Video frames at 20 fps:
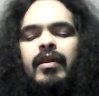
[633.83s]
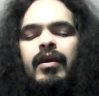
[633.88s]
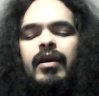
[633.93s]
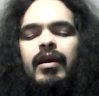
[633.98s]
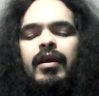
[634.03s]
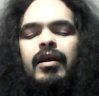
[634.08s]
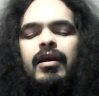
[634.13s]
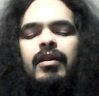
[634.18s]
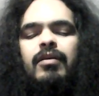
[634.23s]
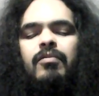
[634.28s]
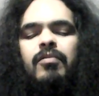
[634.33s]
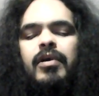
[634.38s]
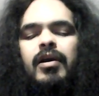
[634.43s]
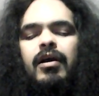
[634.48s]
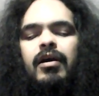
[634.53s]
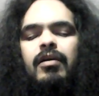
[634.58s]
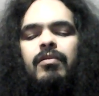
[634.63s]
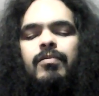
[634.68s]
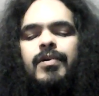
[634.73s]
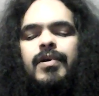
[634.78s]
And we
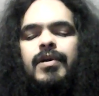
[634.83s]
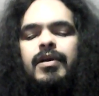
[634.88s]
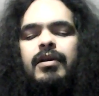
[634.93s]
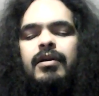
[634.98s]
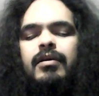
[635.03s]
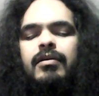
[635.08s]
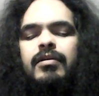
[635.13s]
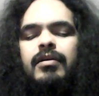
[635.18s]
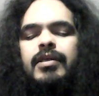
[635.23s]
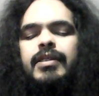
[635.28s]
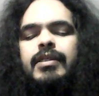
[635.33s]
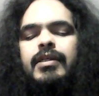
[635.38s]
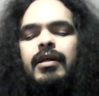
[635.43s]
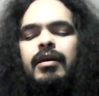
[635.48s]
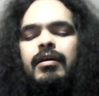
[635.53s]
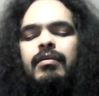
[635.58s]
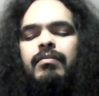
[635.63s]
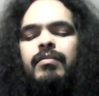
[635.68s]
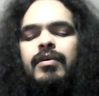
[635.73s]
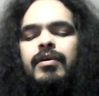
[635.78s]
are working on the
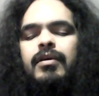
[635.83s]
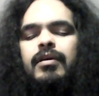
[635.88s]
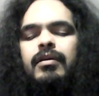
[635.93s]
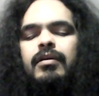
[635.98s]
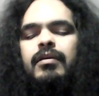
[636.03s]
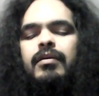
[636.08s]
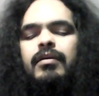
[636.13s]
second book